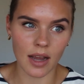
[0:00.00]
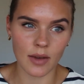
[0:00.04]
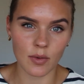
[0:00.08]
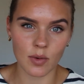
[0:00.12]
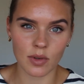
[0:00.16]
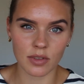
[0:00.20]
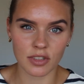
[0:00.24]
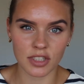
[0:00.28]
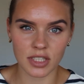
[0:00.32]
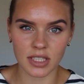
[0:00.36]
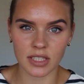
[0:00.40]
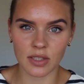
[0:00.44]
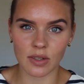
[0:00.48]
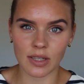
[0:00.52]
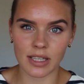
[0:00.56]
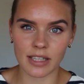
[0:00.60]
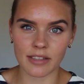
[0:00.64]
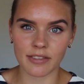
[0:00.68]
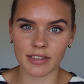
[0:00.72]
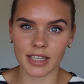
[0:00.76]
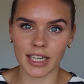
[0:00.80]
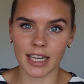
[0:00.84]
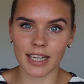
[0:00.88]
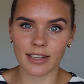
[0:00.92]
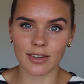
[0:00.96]
I was still
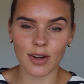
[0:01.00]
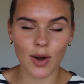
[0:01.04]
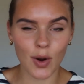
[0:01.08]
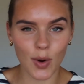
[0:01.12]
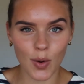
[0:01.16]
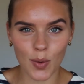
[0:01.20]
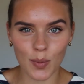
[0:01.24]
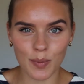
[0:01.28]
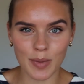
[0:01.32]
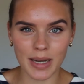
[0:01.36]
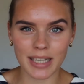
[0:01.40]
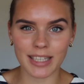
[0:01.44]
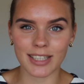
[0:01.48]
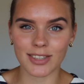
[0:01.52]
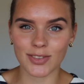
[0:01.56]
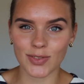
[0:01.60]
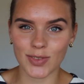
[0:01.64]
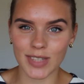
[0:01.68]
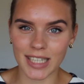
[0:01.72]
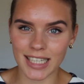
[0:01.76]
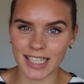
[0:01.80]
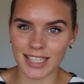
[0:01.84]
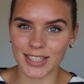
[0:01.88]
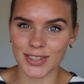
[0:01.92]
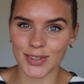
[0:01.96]
living at home and it
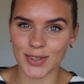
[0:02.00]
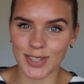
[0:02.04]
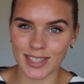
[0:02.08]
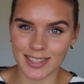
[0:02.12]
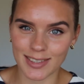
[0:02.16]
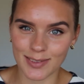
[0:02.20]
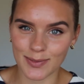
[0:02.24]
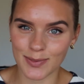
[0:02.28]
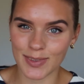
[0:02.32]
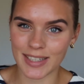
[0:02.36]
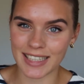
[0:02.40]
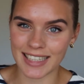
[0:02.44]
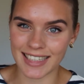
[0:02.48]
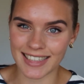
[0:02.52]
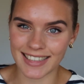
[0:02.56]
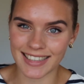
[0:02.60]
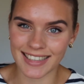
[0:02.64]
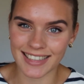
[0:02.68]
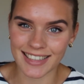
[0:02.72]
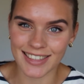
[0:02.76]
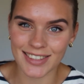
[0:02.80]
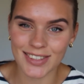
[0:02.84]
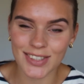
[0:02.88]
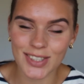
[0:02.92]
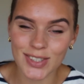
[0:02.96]
really annoyed them when I
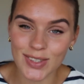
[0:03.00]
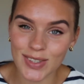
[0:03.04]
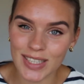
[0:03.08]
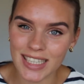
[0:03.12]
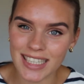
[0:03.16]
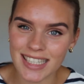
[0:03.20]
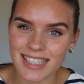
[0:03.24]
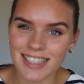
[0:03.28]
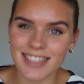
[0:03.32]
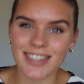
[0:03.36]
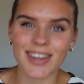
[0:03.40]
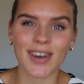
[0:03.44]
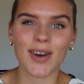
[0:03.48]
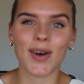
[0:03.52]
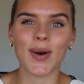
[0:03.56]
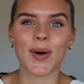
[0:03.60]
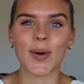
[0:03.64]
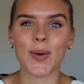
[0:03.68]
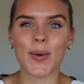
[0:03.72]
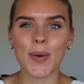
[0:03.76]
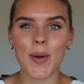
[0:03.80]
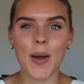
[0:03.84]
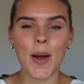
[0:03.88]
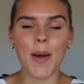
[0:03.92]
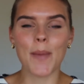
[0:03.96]
didn't do it.
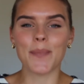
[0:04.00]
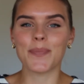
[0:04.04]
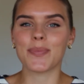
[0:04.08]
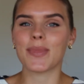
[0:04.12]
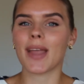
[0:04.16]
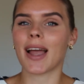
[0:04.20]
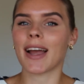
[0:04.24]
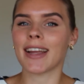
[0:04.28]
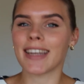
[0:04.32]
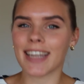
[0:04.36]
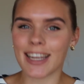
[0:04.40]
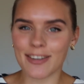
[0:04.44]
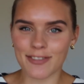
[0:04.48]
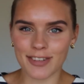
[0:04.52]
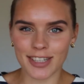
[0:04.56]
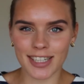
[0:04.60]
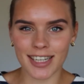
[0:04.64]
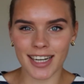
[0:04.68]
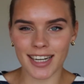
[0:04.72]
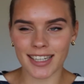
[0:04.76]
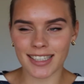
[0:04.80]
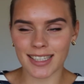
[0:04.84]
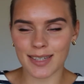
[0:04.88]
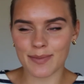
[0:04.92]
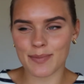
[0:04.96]
So I never
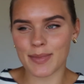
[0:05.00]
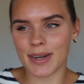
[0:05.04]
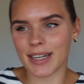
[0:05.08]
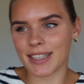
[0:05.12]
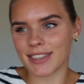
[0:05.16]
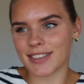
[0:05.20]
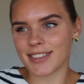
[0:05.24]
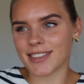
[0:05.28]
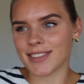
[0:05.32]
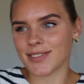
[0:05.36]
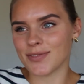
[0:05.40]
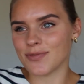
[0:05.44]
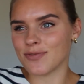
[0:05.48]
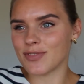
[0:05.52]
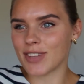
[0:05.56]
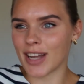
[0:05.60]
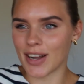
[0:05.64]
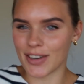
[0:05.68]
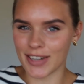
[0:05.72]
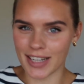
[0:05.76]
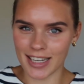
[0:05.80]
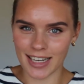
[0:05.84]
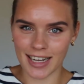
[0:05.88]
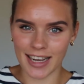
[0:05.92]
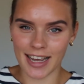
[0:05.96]
got it, but
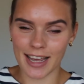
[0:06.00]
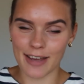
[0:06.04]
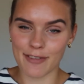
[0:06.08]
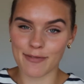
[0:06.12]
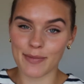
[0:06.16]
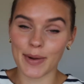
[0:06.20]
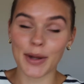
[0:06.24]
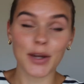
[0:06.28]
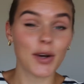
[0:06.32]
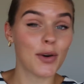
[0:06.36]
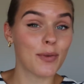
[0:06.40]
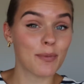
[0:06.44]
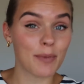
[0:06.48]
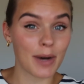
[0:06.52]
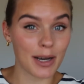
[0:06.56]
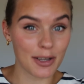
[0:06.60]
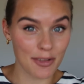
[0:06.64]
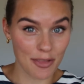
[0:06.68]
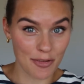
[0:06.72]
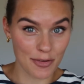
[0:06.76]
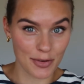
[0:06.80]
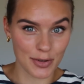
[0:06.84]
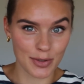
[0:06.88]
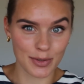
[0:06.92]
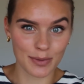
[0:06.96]
now that I have my own
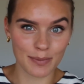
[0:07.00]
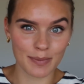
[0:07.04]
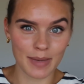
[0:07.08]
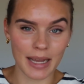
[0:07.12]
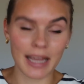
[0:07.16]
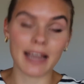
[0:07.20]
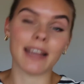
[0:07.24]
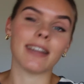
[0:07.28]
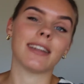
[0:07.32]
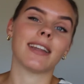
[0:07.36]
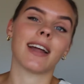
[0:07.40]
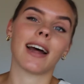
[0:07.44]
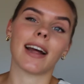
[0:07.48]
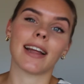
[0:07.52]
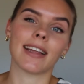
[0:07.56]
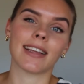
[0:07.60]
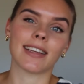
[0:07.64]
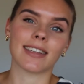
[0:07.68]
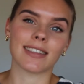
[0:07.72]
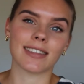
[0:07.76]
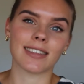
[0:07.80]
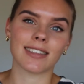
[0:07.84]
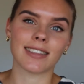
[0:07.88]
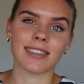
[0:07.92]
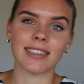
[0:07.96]
bathroom and I
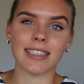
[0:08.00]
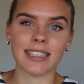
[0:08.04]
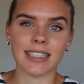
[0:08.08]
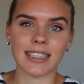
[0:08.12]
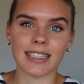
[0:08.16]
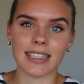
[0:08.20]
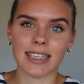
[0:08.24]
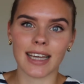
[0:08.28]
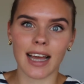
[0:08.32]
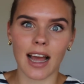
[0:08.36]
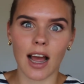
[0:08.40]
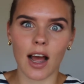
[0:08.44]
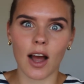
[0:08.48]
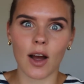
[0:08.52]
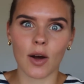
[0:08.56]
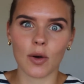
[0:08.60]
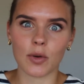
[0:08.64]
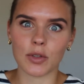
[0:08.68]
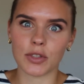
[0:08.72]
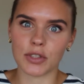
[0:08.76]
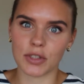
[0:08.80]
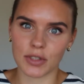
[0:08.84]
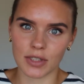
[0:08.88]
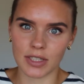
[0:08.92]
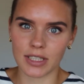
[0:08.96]
can see
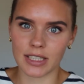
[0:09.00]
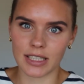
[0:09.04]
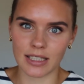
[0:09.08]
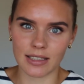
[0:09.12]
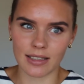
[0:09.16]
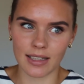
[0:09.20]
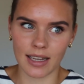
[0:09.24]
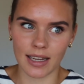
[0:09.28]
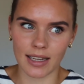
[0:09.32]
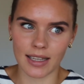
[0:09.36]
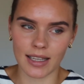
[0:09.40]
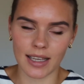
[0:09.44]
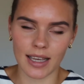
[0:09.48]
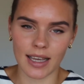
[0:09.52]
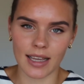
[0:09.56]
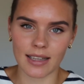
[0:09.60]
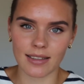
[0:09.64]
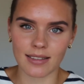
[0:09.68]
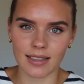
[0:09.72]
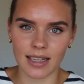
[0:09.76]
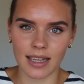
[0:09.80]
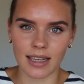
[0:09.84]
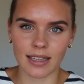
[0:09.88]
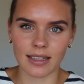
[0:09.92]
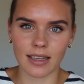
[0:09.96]
how dirty it can
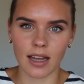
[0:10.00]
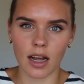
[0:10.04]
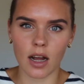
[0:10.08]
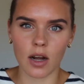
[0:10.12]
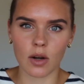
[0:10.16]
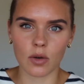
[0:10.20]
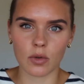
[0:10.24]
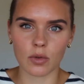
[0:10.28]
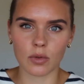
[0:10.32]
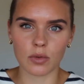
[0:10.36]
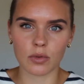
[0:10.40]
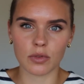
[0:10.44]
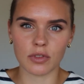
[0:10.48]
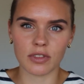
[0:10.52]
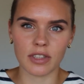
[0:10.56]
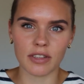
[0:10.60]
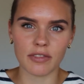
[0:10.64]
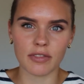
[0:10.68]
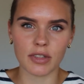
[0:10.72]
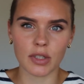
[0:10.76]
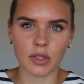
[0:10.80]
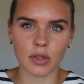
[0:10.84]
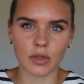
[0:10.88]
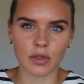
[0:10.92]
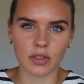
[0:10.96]
get and how
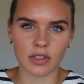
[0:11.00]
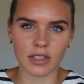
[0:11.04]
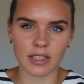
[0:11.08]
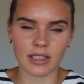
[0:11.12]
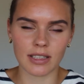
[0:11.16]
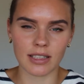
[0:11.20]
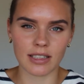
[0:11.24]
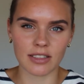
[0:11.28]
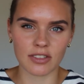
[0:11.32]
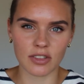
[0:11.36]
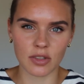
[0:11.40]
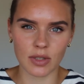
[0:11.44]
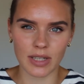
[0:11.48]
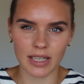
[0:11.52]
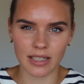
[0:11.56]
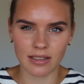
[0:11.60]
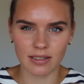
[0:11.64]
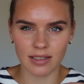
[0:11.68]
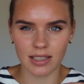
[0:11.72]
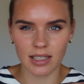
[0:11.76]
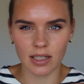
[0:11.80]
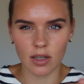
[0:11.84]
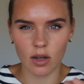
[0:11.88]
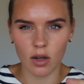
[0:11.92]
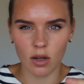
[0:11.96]
difficult it is to get
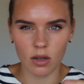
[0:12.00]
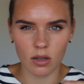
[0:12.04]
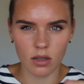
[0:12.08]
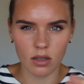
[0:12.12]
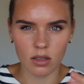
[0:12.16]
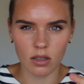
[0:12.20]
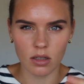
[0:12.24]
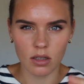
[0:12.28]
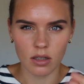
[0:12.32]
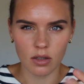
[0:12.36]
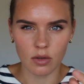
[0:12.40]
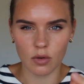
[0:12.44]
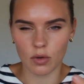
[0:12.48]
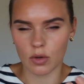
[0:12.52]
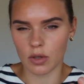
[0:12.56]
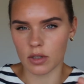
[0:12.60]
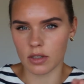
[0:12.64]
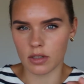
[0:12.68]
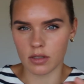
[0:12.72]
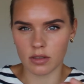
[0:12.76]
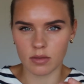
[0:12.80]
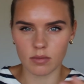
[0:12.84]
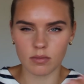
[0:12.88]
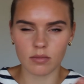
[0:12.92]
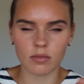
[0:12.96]
the caulk
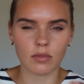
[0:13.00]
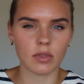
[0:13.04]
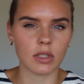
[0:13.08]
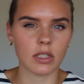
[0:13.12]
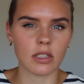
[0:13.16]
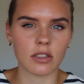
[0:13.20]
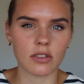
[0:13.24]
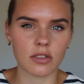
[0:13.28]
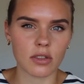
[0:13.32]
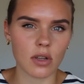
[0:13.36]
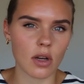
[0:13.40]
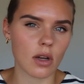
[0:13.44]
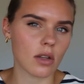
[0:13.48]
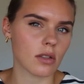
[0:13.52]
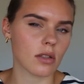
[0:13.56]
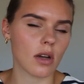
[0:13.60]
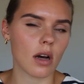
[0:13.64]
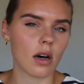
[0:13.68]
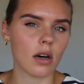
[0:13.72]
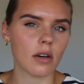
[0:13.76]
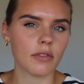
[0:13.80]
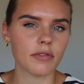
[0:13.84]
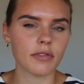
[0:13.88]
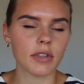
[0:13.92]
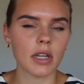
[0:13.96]
or what it's called
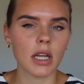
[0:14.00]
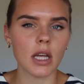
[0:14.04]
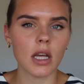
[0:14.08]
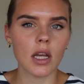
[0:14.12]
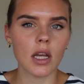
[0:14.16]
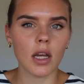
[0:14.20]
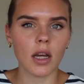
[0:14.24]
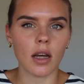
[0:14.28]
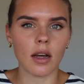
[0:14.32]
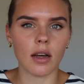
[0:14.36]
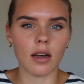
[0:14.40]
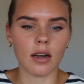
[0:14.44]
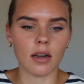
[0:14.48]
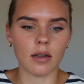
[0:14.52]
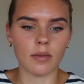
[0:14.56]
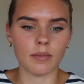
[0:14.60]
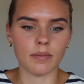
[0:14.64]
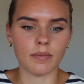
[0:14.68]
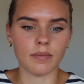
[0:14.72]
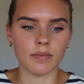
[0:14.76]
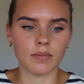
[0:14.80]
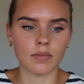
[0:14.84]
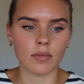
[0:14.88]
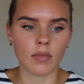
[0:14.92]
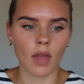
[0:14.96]
off,
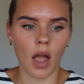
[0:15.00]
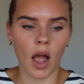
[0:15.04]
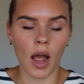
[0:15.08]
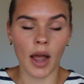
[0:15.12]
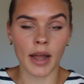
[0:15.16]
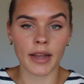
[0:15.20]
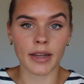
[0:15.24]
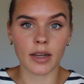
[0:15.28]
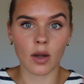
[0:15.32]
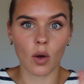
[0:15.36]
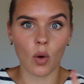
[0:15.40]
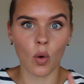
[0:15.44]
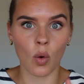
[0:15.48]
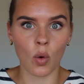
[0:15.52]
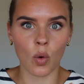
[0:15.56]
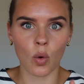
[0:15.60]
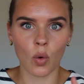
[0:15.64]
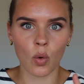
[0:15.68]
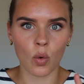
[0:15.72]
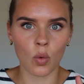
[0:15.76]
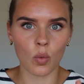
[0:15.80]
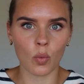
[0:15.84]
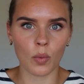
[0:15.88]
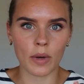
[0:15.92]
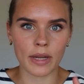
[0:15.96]
um, I
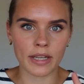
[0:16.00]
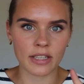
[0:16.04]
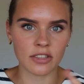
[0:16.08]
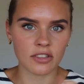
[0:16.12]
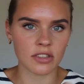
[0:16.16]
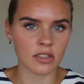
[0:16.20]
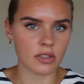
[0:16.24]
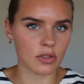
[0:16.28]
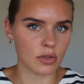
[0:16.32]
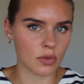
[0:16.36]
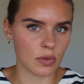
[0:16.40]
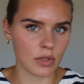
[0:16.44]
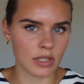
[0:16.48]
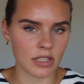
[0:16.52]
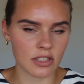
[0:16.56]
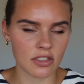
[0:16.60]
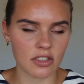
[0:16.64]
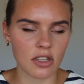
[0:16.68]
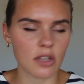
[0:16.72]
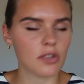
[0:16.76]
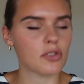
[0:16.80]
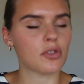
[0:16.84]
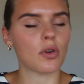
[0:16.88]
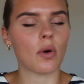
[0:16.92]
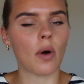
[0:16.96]
always do
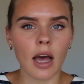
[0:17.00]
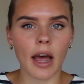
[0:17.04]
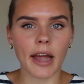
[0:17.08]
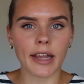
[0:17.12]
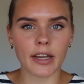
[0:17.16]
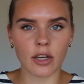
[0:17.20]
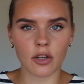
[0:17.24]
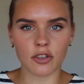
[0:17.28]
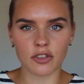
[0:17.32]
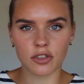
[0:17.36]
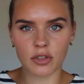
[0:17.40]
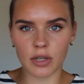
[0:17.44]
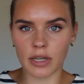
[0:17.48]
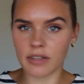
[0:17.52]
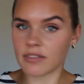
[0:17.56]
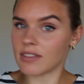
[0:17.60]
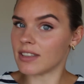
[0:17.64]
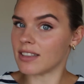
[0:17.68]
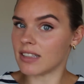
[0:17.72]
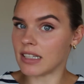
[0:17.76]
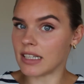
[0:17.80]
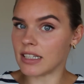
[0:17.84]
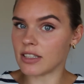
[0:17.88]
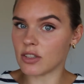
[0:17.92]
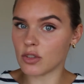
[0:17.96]
this. So I also have
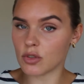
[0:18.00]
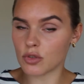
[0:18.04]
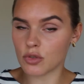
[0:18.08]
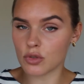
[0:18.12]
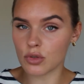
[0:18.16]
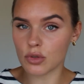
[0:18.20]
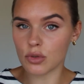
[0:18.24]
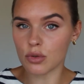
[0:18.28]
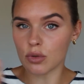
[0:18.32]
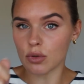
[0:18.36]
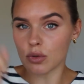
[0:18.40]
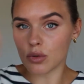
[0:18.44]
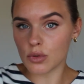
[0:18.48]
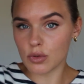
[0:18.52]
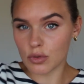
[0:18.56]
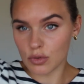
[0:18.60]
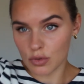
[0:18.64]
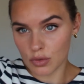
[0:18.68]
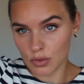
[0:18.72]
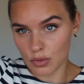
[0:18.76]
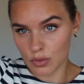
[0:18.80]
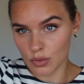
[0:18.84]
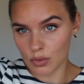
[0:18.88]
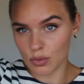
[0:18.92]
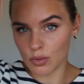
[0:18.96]
this little tool
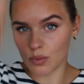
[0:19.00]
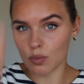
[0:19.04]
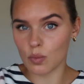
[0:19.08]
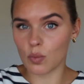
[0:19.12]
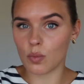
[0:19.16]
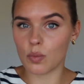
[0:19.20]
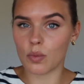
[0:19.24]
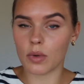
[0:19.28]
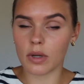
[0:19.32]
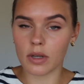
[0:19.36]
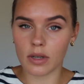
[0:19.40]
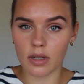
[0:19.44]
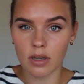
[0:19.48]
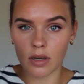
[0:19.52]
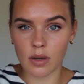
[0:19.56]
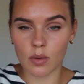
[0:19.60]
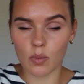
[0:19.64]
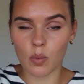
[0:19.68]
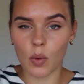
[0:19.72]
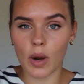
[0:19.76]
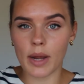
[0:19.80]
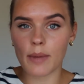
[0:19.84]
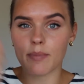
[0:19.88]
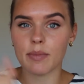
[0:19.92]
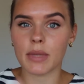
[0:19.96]
to uh,
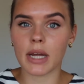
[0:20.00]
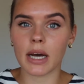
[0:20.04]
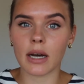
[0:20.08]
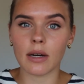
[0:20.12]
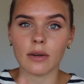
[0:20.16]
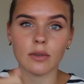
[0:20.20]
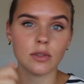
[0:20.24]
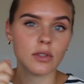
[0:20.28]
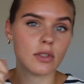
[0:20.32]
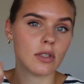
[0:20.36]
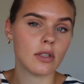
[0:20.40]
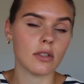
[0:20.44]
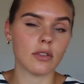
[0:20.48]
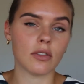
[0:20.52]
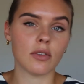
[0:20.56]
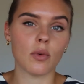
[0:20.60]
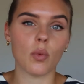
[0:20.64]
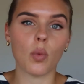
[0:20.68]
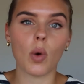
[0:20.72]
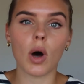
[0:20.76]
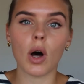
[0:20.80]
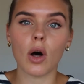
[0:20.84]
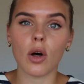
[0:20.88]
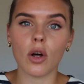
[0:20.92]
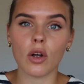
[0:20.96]
wipe down the
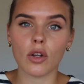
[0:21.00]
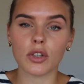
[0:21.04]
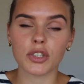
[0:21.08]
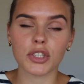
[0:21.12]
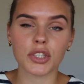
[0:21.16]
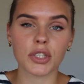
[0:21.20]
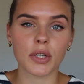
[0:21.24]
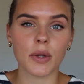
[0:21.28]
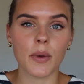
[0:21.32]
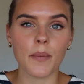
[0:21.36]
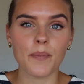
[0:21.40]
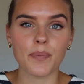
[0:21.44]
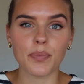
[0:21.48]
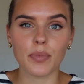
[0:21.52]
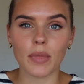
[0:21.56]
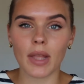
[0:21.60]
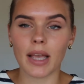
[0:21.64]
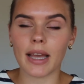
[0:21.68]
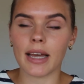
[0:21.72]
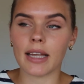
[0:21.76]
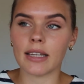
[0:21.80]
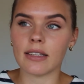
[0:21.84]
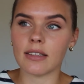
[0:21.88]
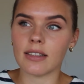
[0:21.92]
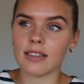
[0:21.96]
walls
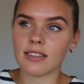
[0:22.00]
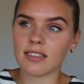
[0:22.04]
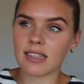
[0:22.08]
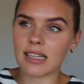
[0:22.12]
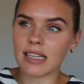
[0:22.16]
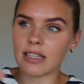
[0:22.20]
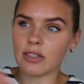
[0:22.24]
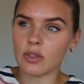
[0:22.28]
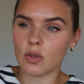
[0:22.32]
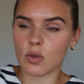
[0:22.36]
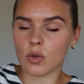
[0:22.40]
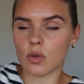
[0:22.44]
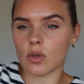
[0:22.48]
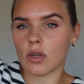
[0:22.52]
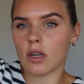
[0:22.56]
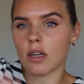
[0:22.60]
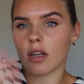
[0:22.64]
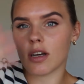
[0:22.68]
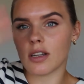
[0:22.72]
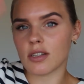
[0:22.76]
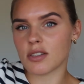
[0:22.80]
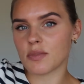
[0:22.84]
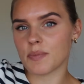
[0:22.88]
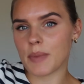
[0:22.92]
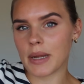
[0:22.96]
and this little
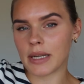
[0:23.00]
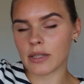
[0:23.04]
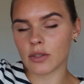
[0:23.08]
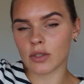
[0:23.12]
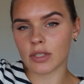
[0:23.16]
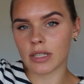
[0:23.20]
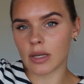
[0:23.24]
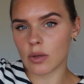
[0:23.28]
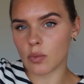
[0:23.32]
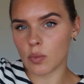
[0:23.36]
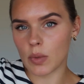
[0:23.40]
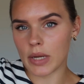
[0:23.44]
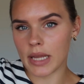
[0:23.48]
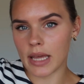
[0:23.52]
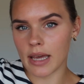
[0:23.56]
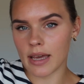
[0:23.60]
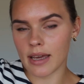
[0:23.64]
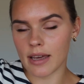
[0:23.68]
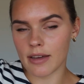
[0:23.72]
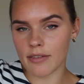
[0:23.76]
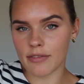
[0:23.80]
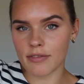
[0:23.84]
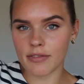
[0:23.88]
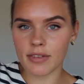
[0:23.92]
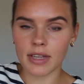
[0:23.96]
glass panel that we
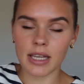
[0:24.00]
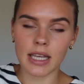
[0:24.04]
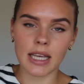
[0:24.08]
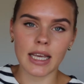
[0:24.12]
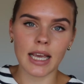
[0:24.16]
have.